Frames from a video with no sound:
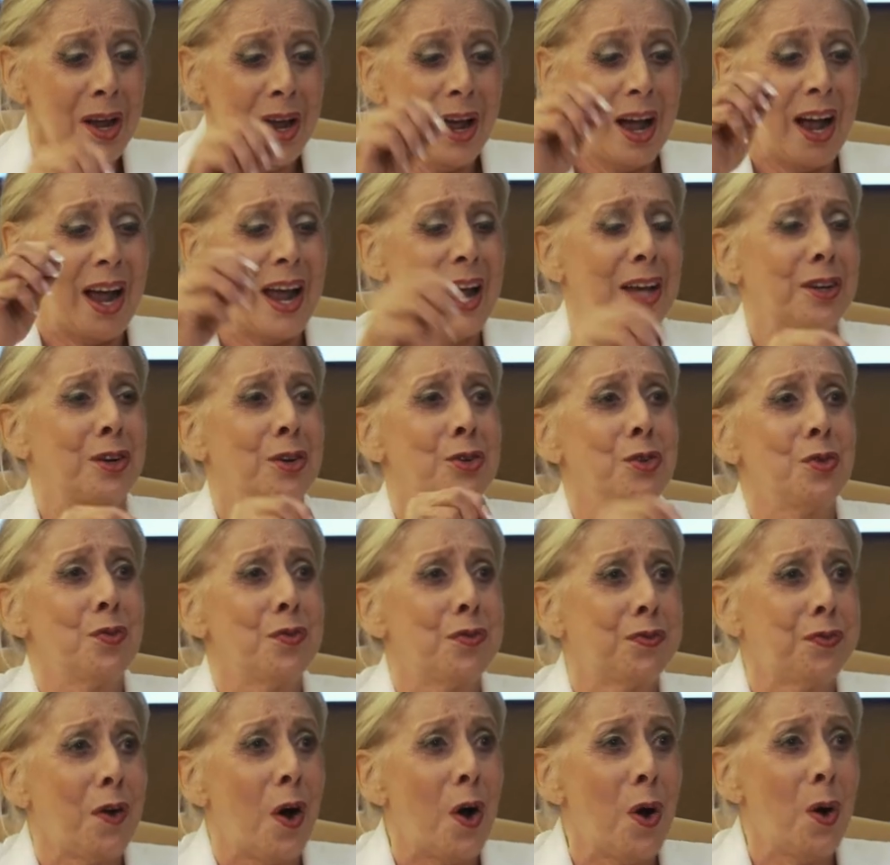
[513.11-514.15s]
I had a new
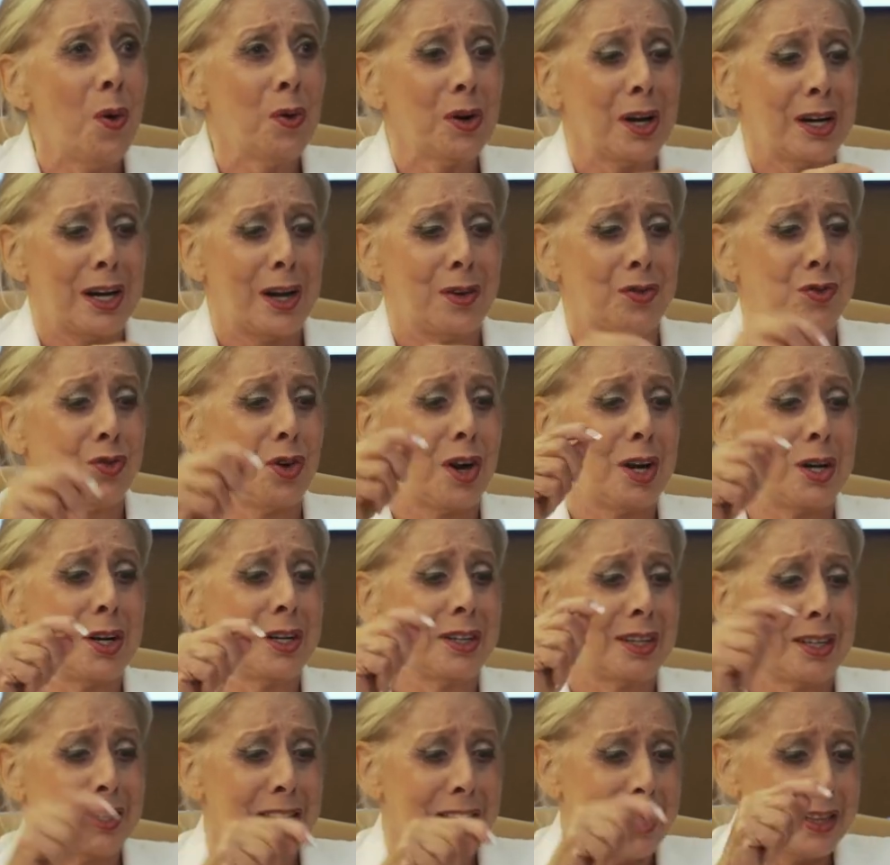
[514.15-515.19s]
phone and I was trying to
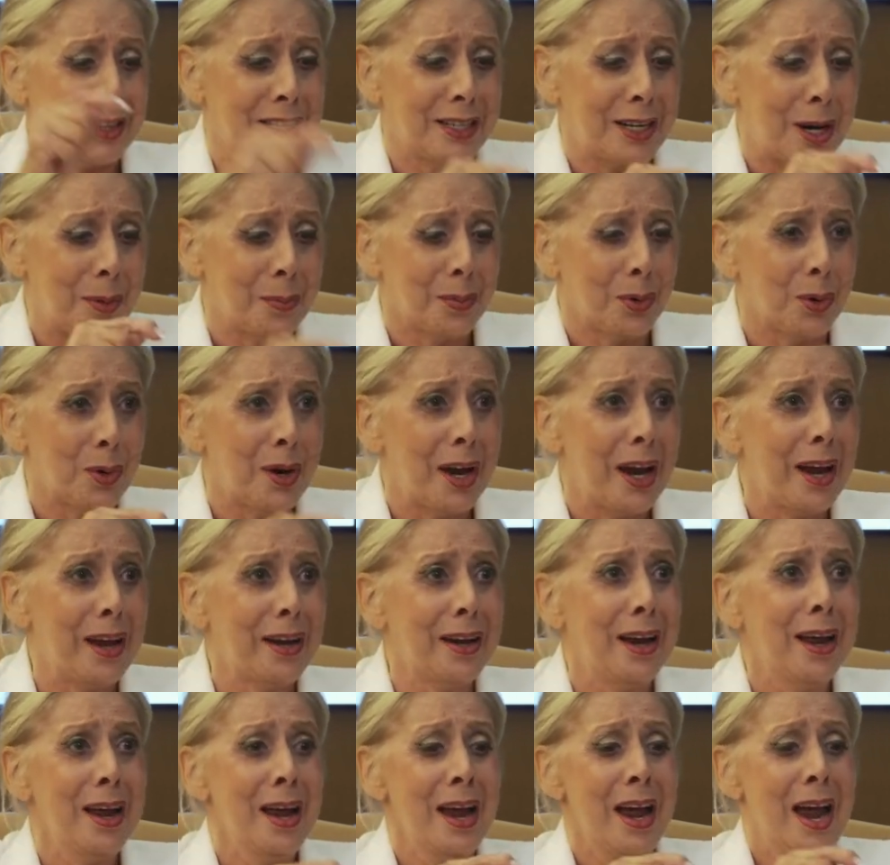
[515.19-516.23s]
click the number in.